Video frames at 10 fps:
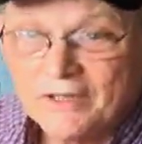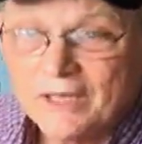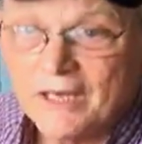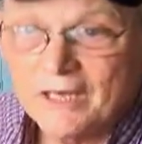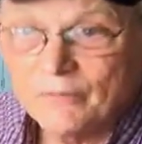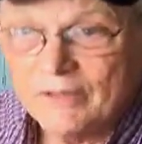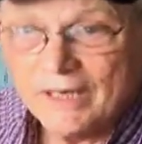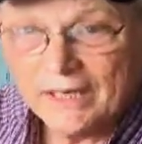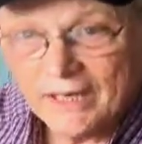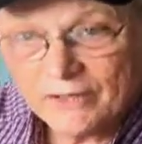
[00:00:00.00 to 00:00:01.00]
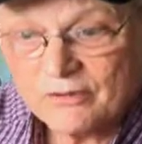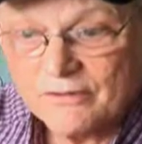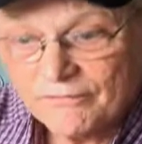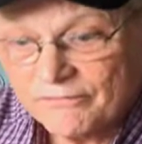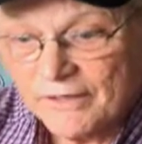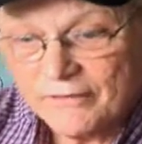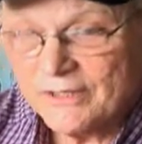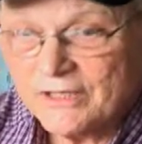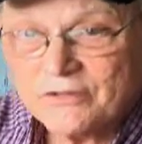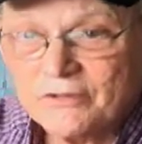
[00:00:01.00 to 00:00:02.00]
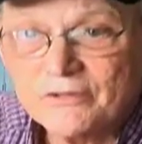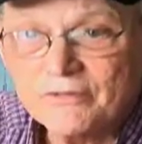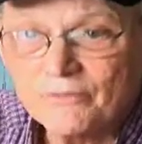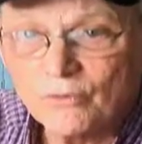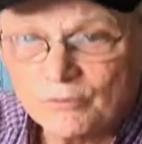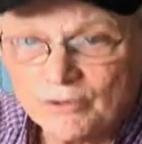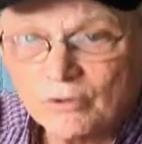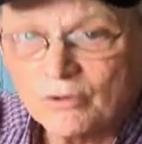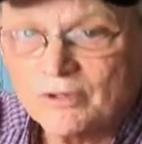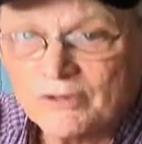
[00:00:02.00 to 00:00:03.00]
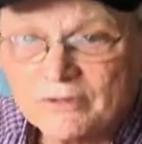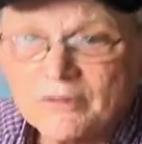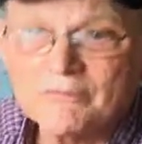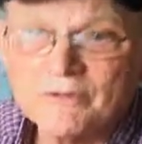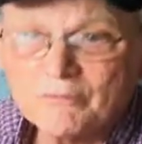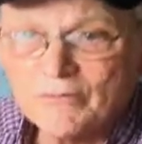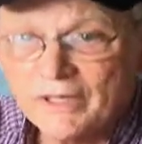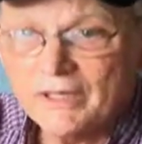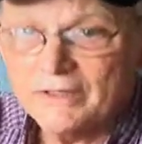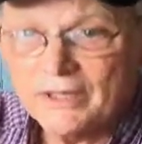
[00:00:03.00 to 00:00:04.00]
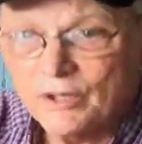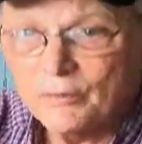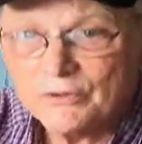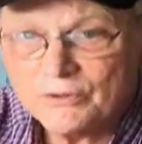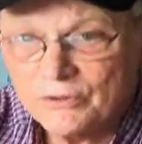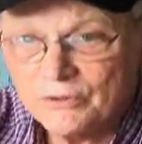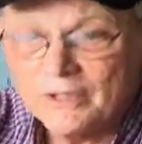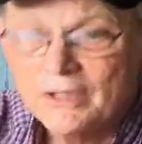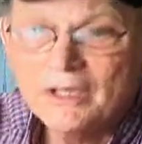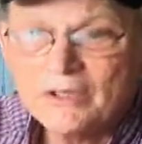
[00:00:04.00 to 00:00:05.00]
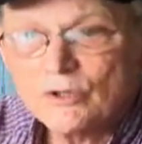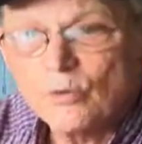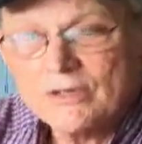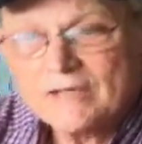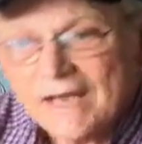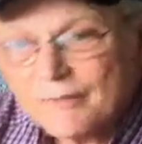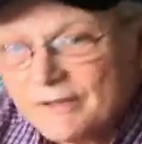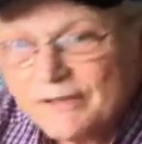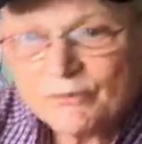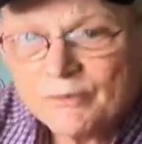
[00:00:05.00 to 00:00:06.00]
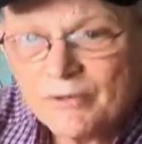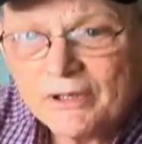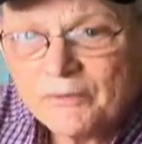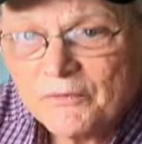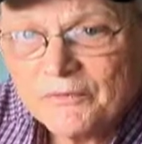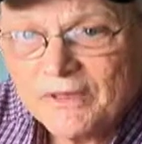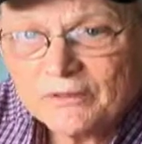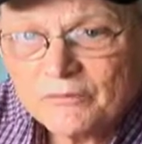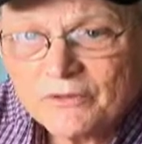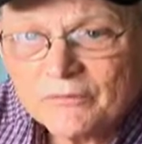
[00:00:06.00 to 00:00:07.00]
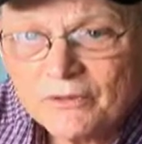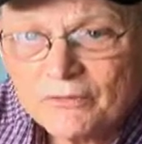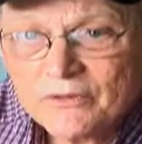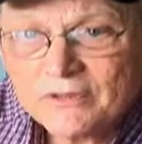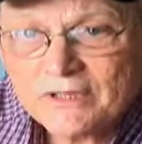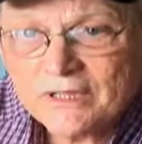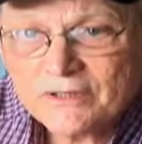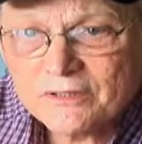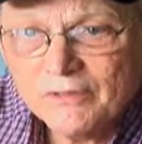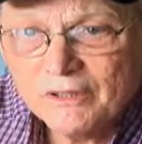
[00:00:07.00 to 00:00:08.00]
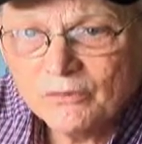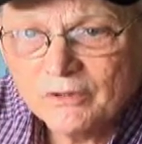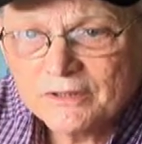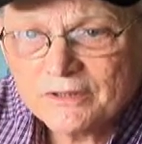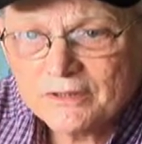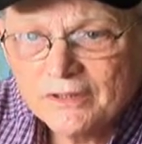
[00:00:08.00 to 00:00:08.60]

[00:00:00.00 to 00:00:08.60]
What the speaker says: And we had actually foundations that formed a coalition that put money in to help us do it. So what's happened is we've become the victims of our own success in many ways.